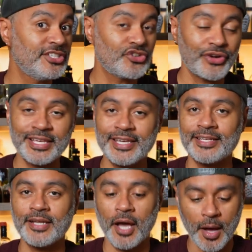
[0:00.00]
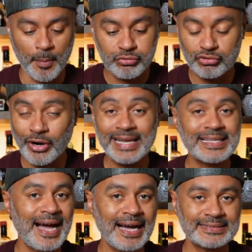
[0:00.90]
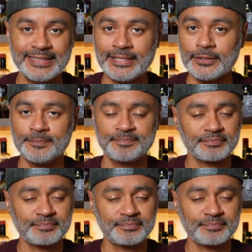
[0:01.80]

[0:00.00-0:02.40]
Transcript: drinking, a bright cocktail.